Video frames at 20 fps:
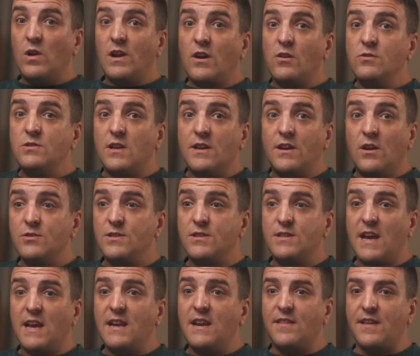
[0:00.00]
Well, it goes
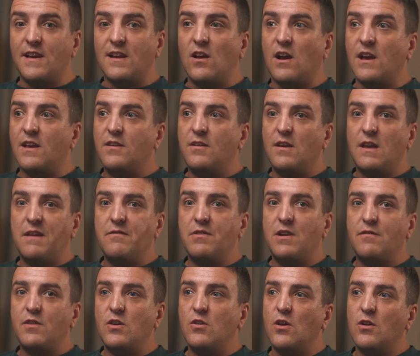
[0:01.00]
into anything. Like
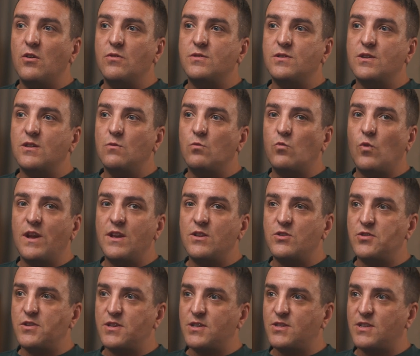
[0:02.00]
even if you go to the
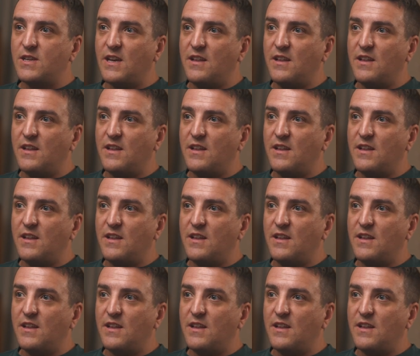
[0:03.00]
waitress